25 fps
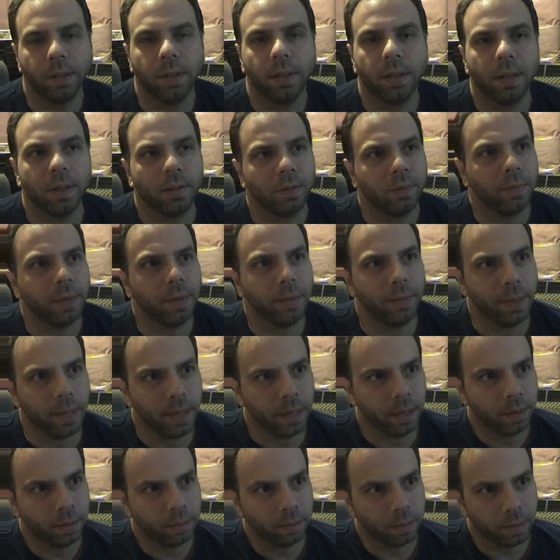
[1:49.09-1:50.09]
That doesn't really
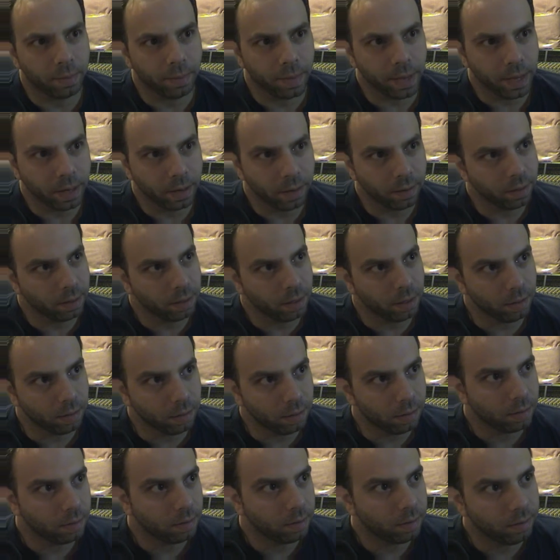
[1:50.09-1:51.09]
matter. What matters
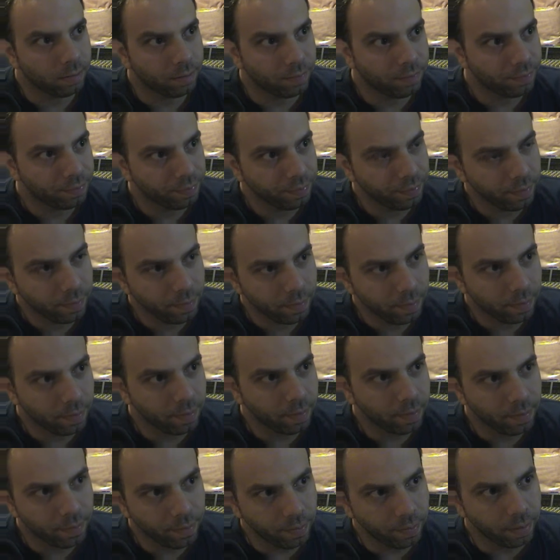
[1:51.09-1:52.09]
is
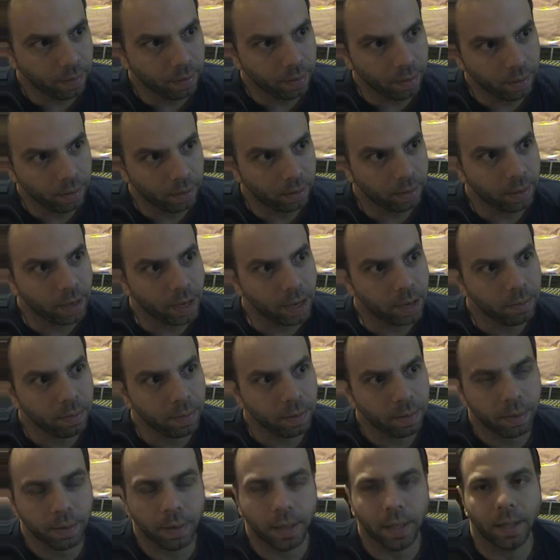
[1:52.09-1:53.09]
the type,
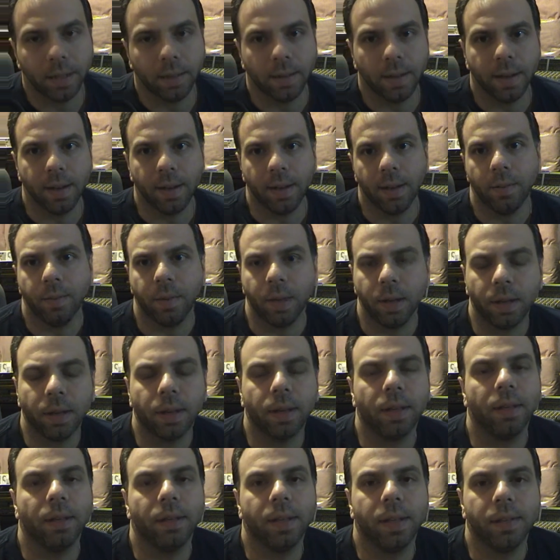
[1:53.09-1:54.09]
like a dynamic,
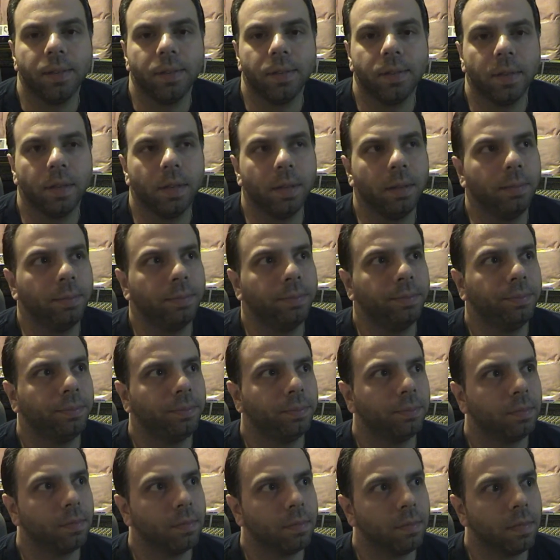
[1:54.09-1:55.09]
a condenser,
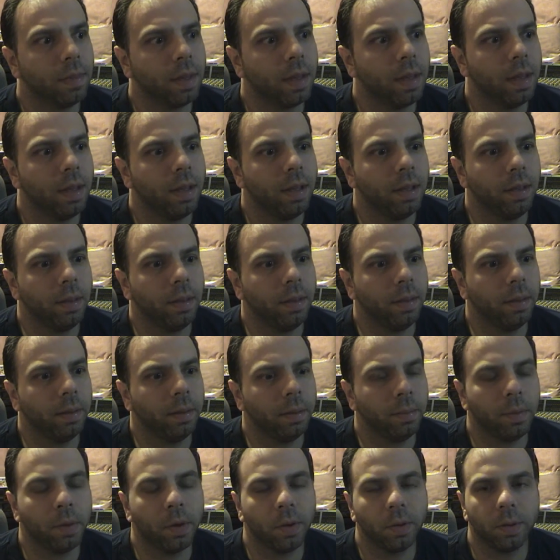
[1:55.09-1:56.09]

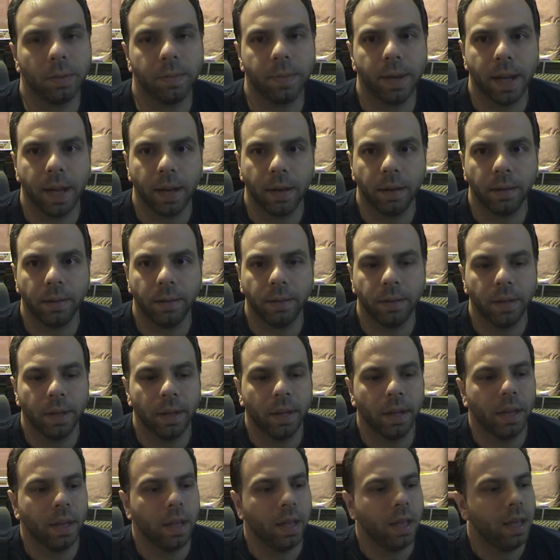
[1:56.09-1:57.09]
the polar pattern,
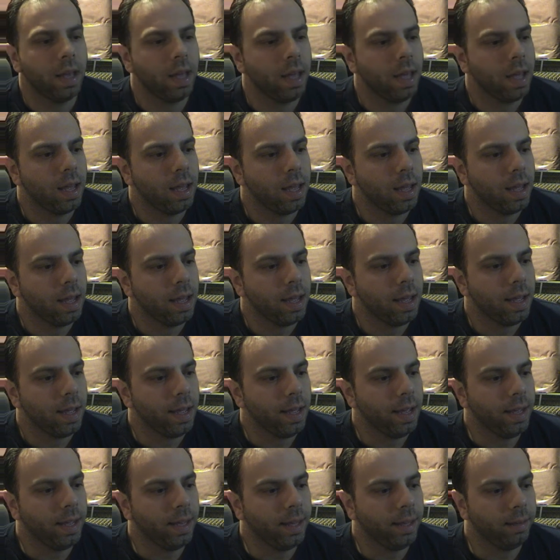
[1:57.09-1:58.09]

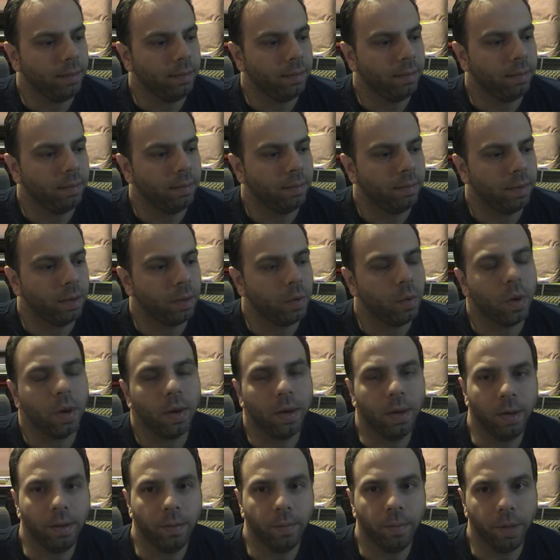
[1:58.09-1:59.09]
and the
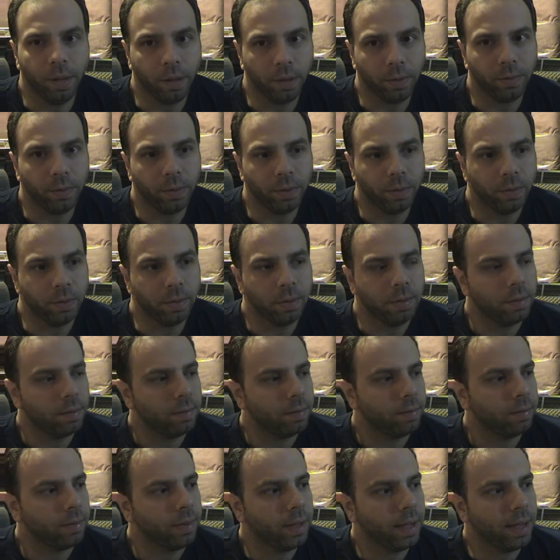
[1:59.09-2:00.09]
quantity of
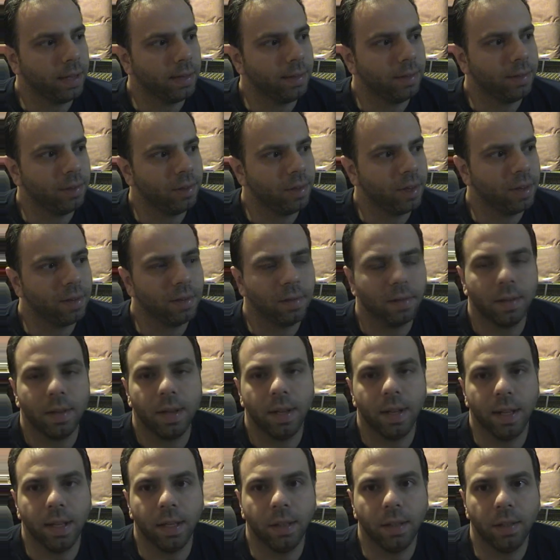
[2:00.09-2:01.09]
microphones. I suggest
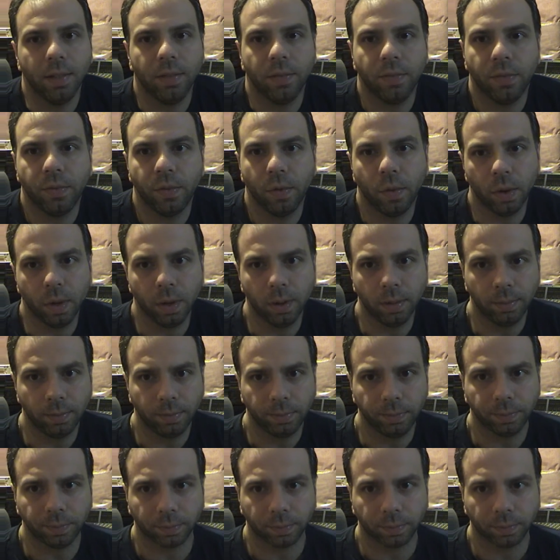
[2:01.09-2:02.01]
getting at least 4.